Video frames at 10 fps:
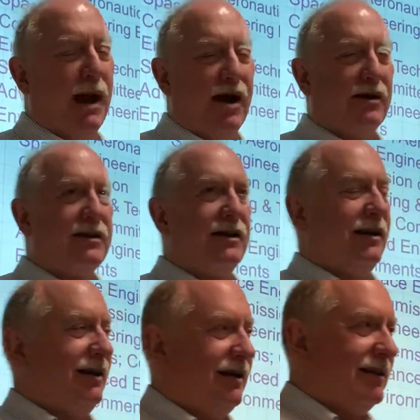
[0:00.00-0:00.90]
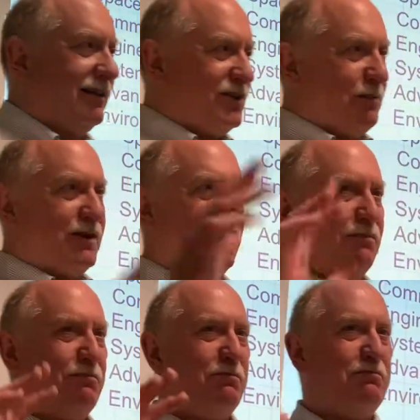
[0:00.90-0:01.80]
out, there's a bunch
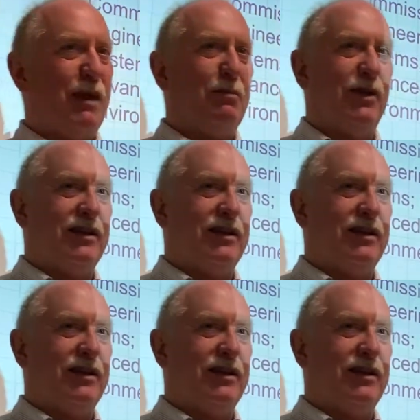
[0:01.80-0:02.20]
of people